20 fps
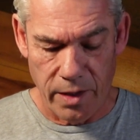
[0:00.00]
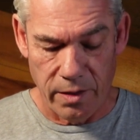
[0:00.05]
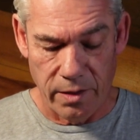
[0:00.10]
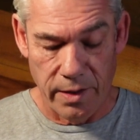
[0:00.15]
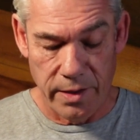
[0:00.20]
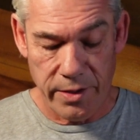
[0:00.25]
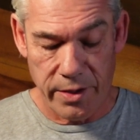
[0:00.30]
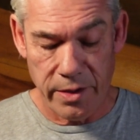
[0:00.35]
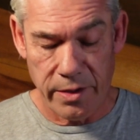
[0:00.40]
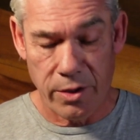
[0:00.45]

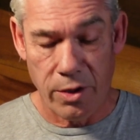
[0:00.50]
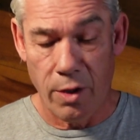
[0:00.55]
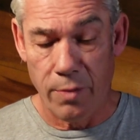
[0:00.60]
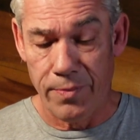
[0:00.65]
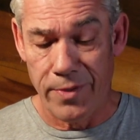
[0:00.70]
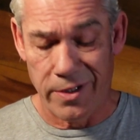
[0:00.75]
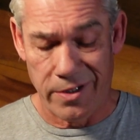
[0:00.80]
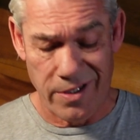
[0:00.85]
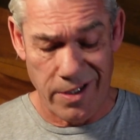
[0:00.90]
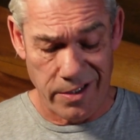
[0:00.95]
Let's just hope
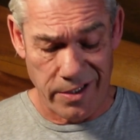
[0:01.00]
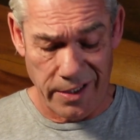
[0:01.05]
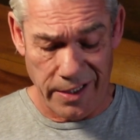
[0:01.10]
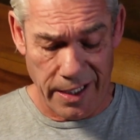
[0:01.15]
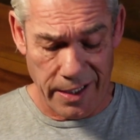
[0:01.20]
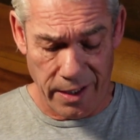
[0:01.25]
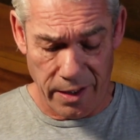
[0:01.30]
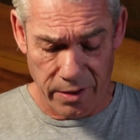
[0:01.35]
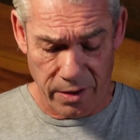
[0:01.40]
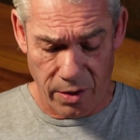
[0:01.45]
this doesn't
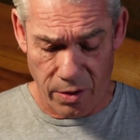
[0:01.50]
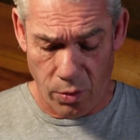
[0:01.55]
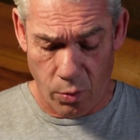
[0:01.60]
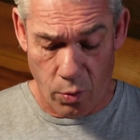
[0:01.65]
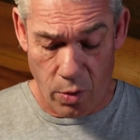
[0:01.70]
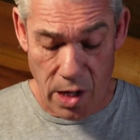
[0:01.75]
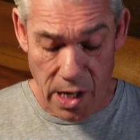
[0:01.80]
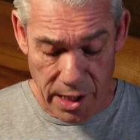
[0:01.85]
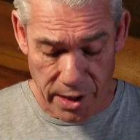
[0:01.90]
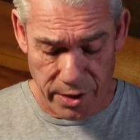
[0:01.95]
get into the
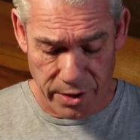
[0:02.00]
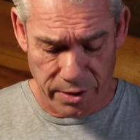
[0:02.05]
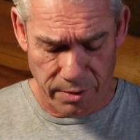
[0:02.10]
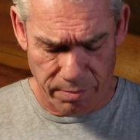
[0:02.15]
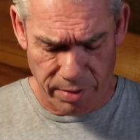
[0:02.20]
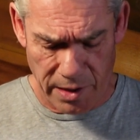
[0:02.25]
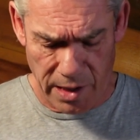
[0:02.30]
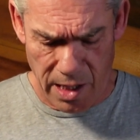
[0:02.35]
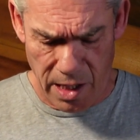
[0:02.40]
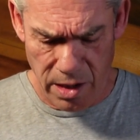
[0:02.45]
water
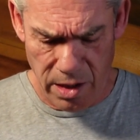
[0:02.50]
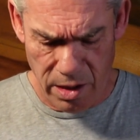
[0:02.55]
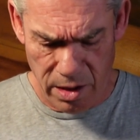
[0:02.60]
supply.